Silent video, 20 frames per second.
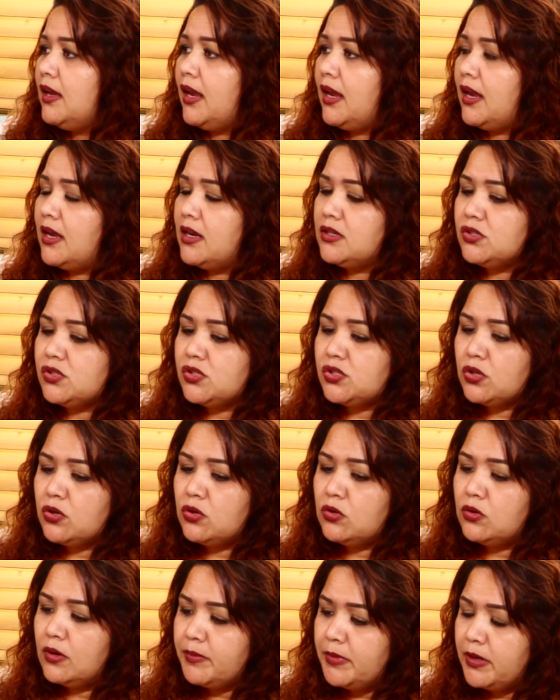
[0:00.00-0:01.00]
And
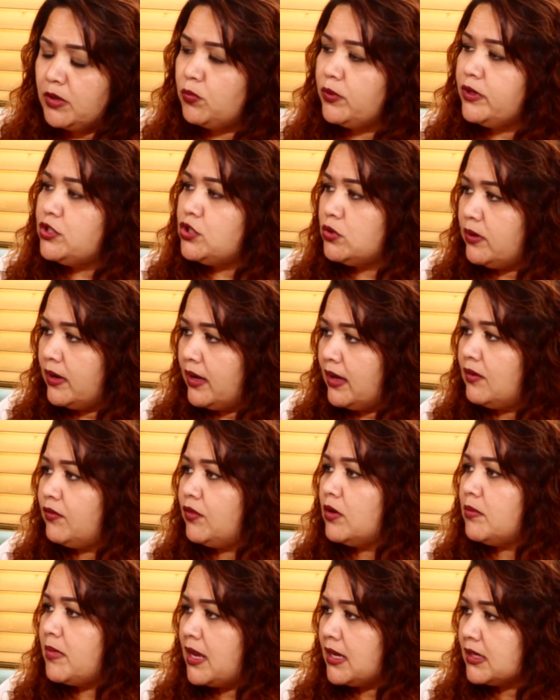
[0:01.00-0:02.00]
so, I mean, we do have
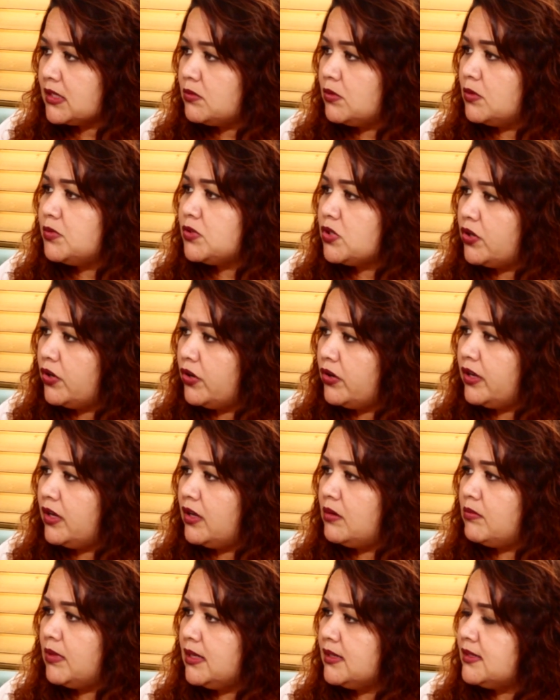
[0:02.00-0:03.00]
our maximum security
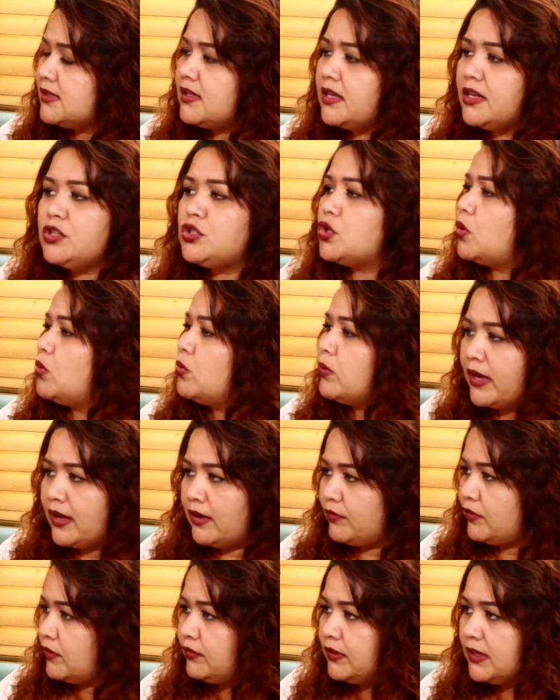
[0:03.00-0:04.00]
inmates. They don't
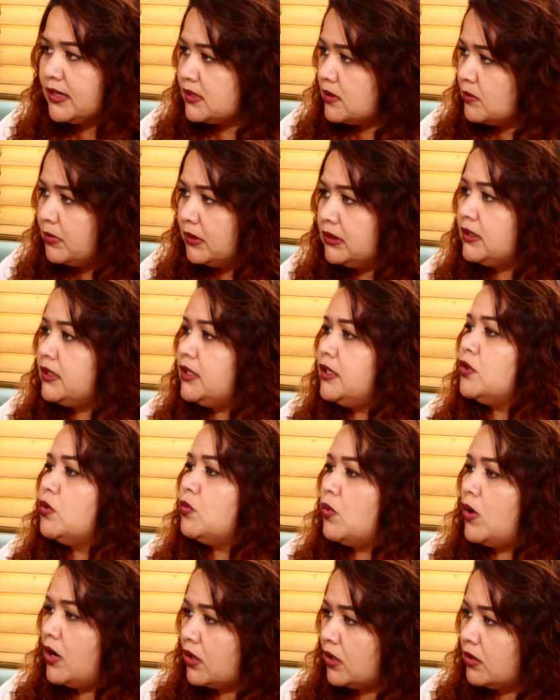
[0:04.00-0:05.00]
have the flexibility to
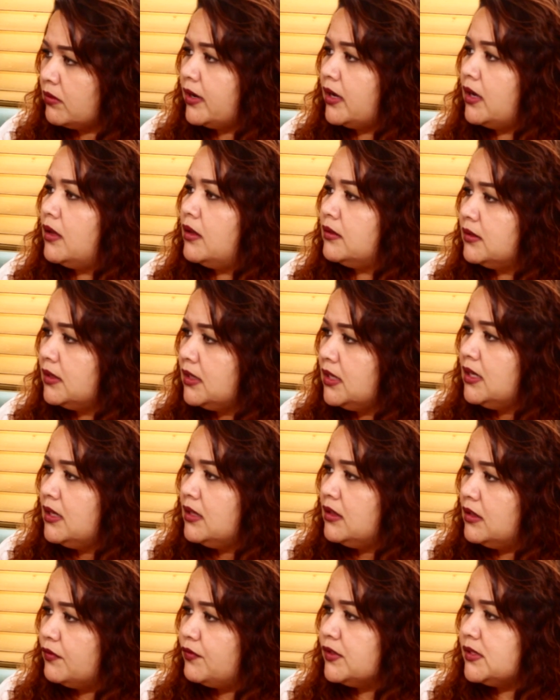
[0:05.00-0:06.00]
walk around
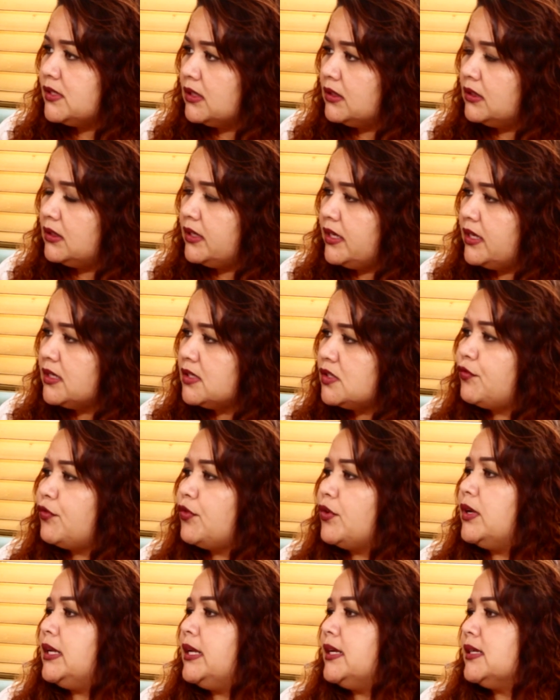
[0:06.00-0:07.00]
the mm-hmm. facility as
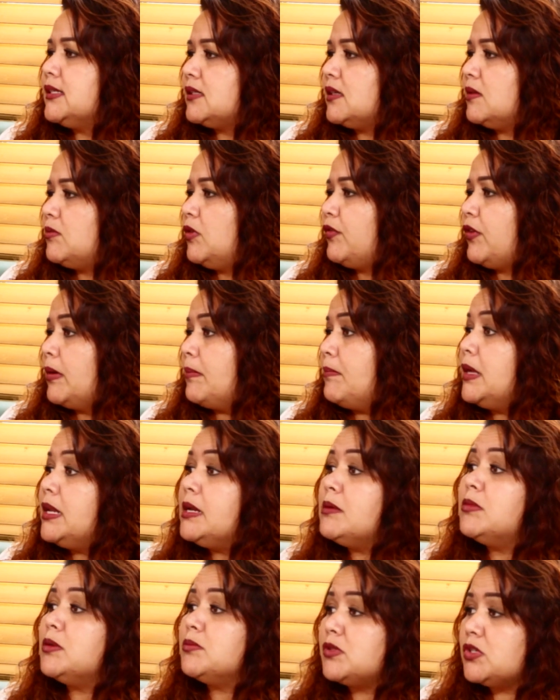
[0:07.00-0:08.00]
freely as some of our
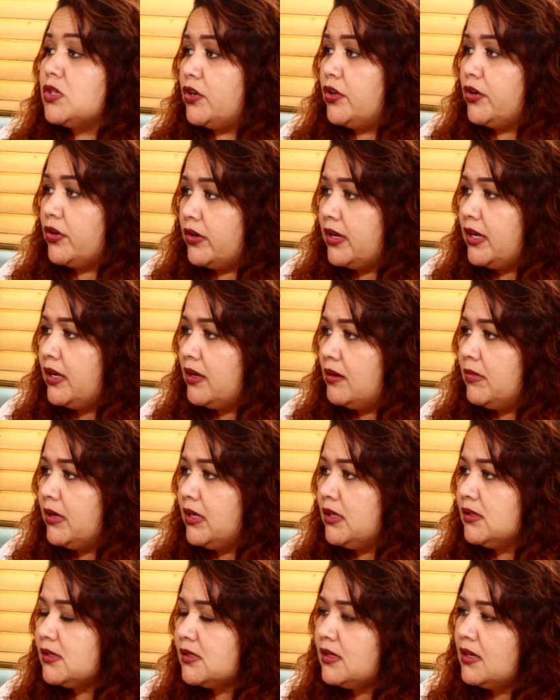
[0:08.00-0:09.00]
minimum security
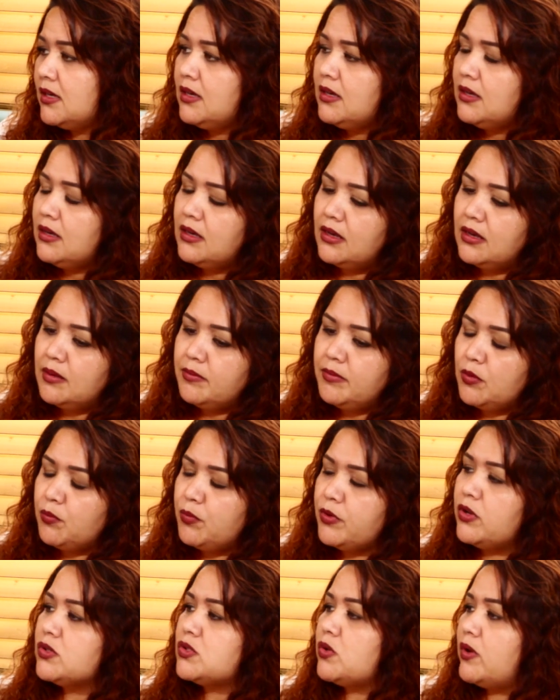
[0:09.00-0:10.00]
inmates. Um, then
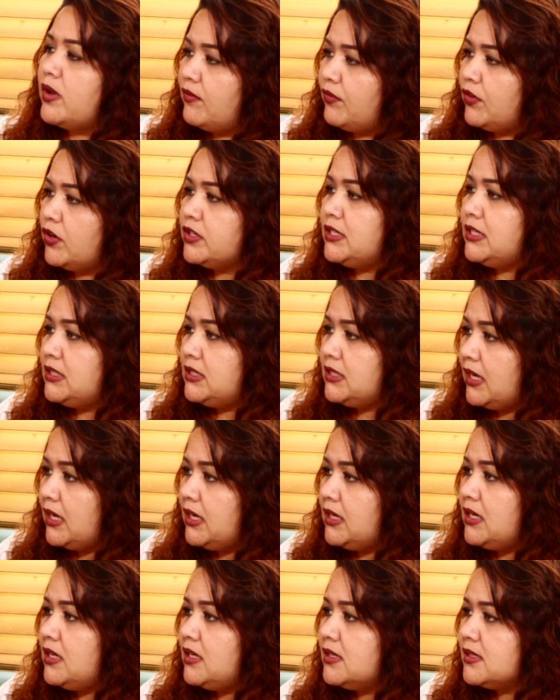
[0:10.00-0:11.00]
we also have our
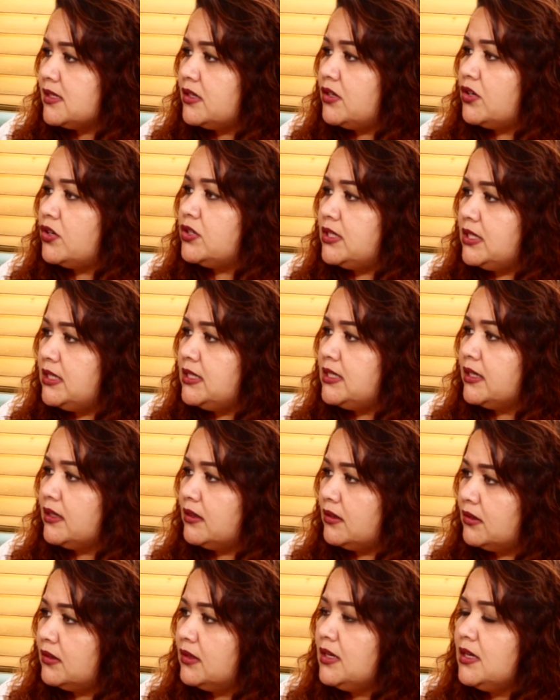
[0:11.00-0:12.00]
detainees and our
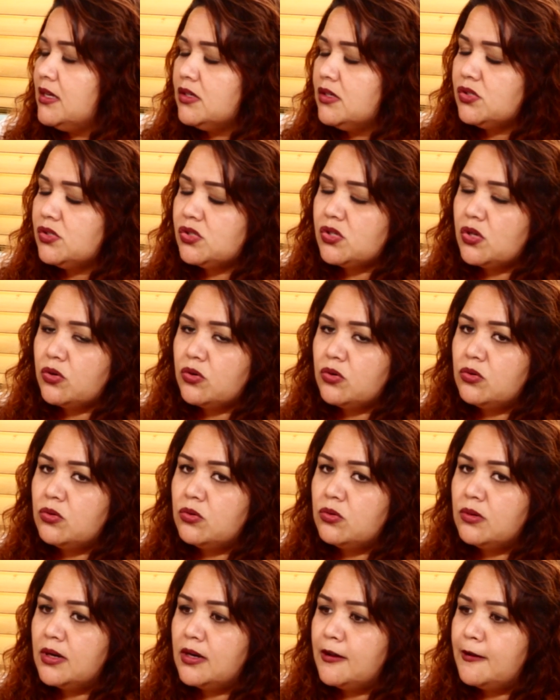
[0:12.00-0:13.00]
detail.
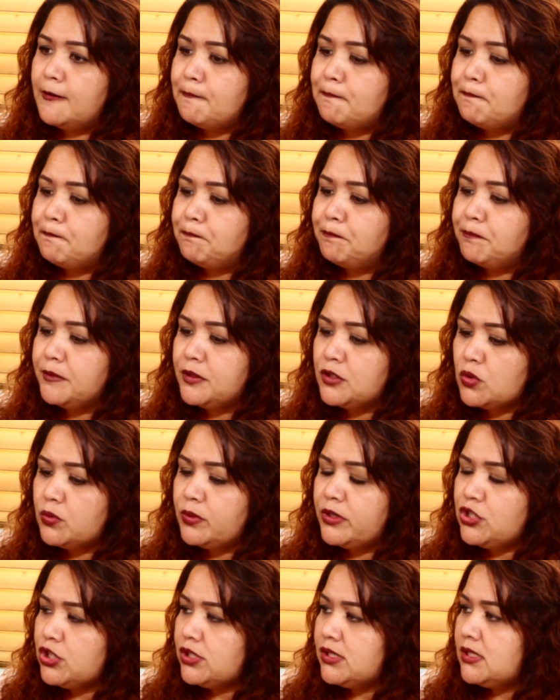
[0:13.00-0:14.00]
So, um, so
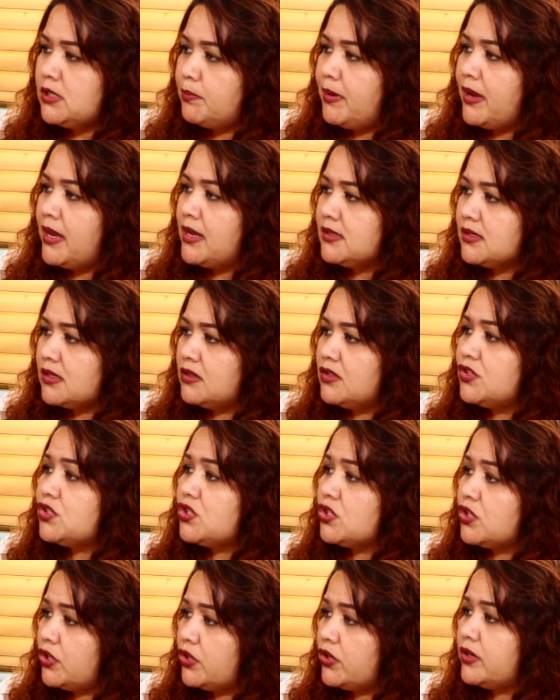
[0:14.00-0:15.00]
it just depends on the
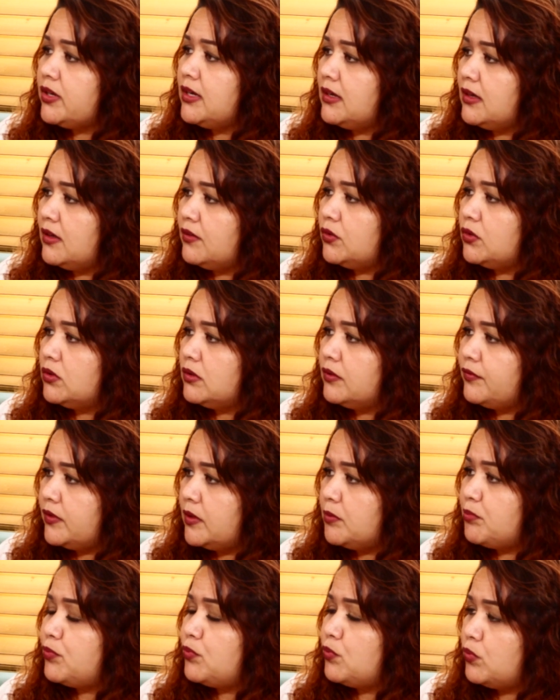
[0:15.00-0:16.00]
security level of
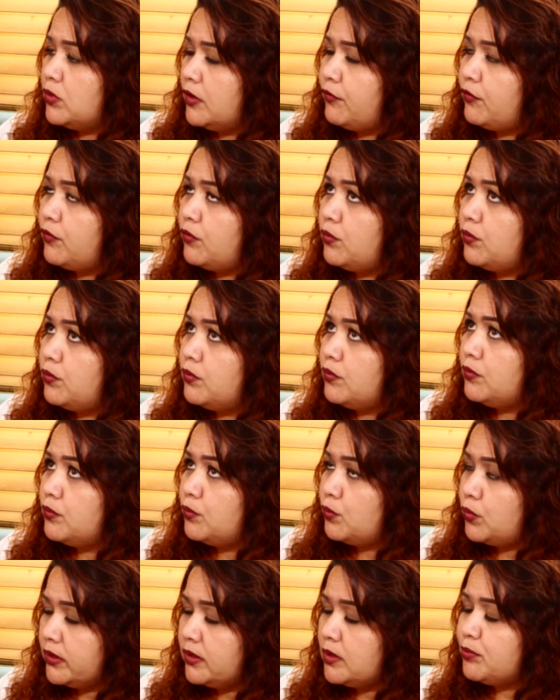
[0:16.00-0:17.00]
the of
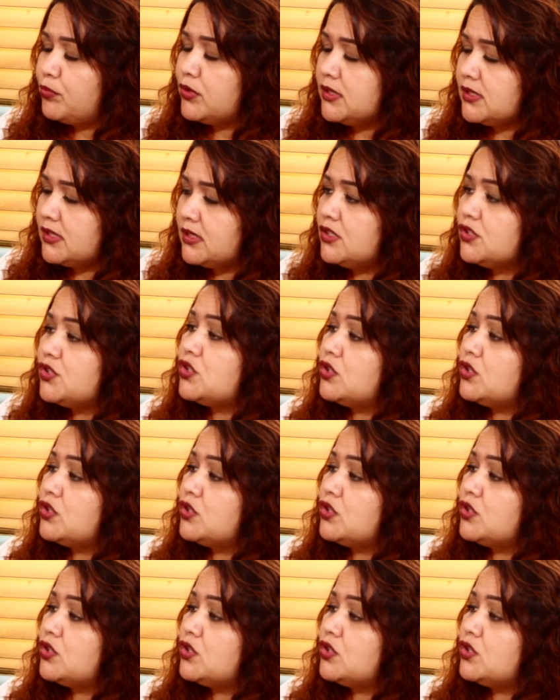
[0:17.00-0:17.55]
what the prison is